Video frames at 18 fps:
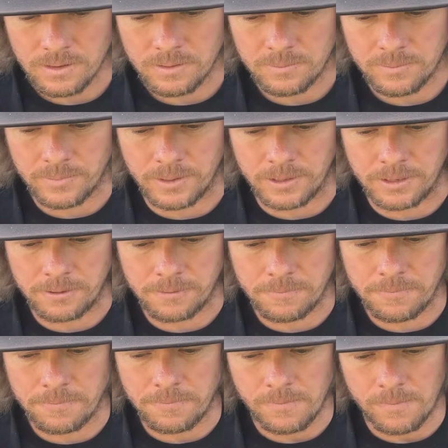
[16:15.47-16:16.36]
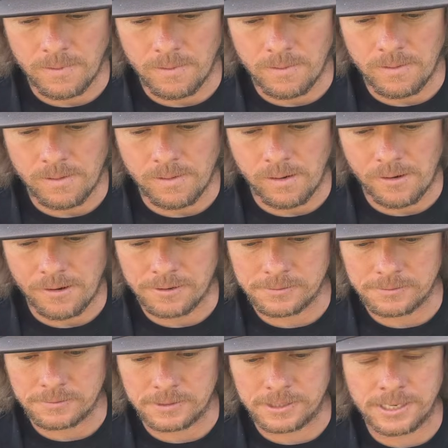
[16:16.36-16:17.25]
But
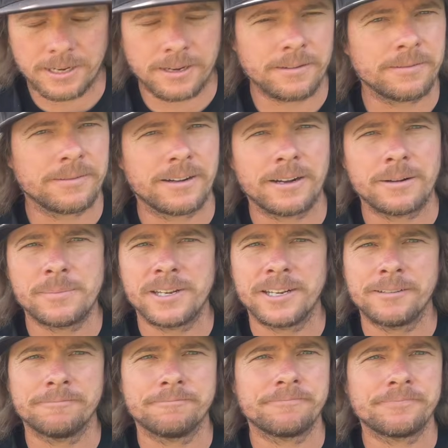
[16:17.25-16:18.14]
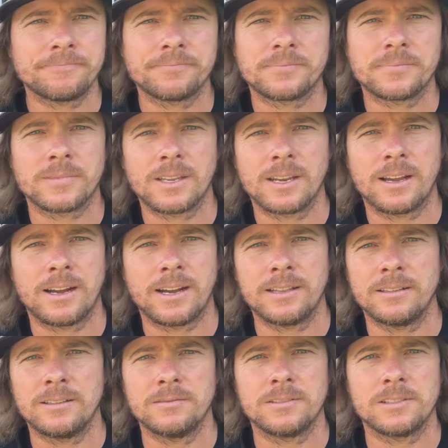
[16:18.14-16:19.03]
yeah, I mean, I
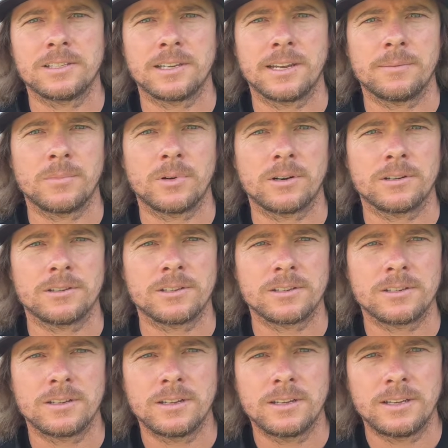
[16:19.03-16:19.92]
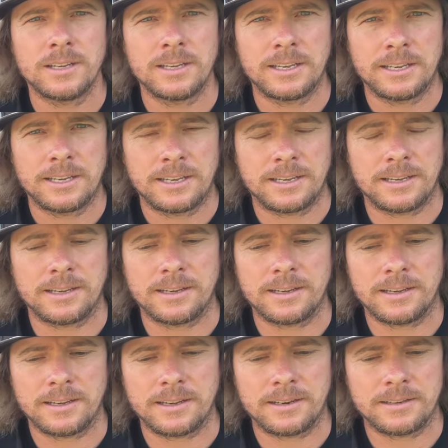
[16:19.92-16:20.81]
love the sandbars,
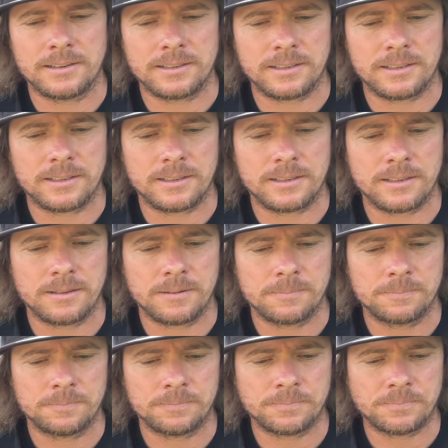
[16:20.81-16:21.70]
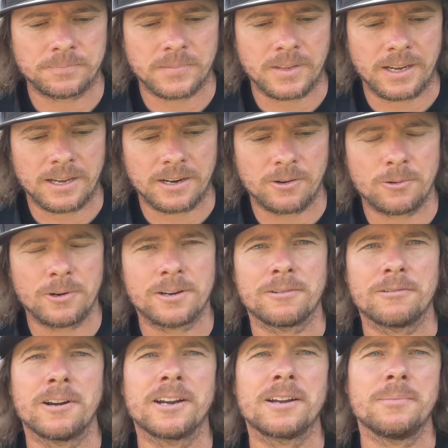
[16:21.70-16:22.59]
and I don't want
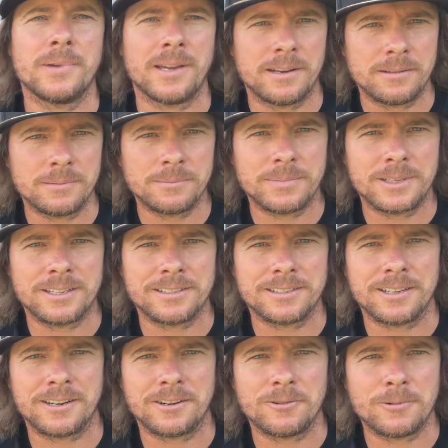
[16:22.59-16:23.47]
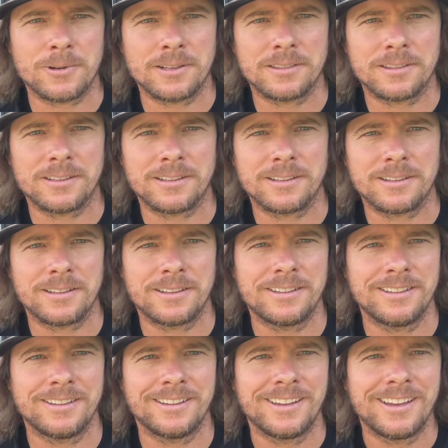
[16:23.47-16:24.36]
to recommend them because I don't want
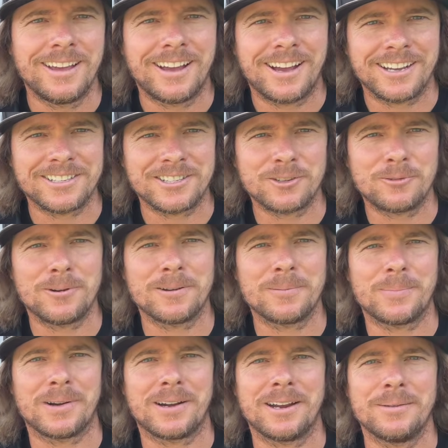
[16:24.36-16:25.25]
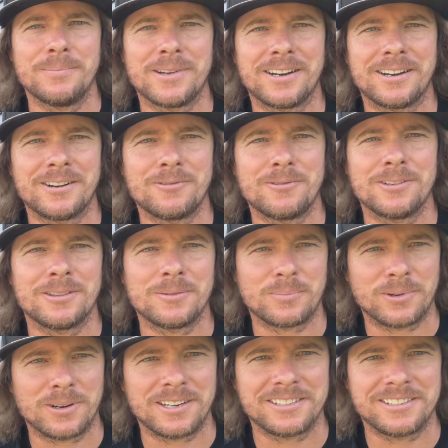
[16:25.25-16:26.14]
I still want to buy them and I don't want the
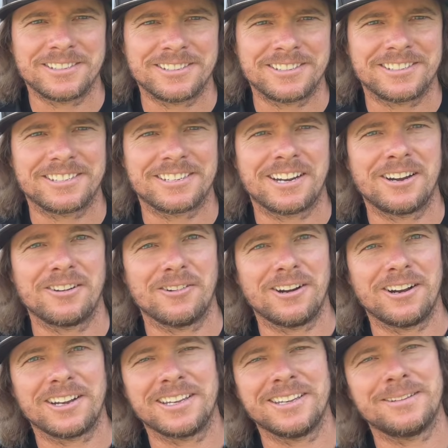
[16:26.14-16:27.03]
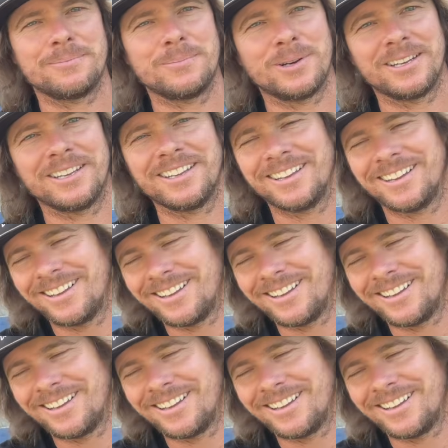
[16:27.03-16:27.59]
prices to skyrocket, but